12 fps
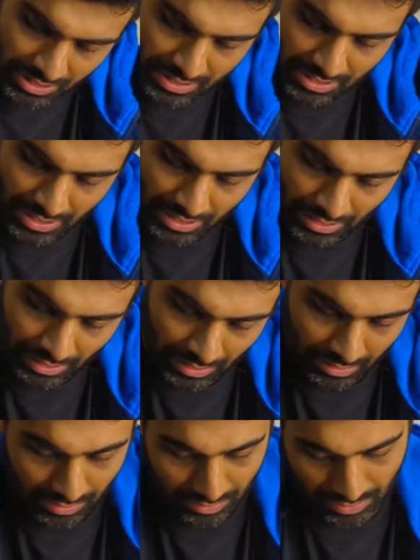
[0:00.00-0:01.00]
is the
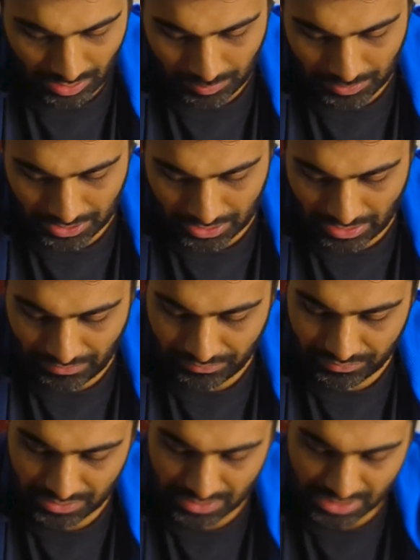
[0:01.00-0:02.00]
upper
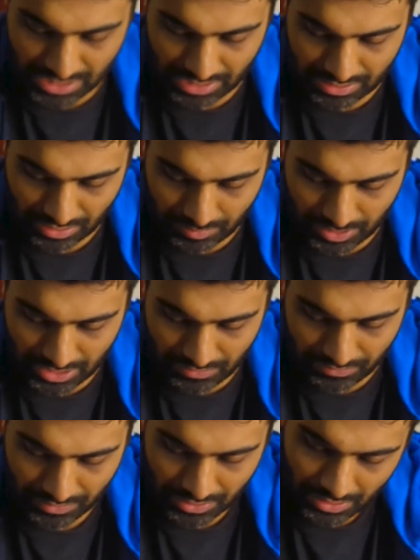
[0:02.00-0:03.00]
left 6, I
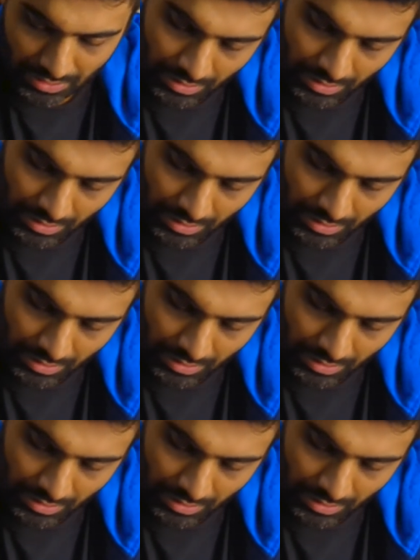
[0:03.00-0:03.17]
believe.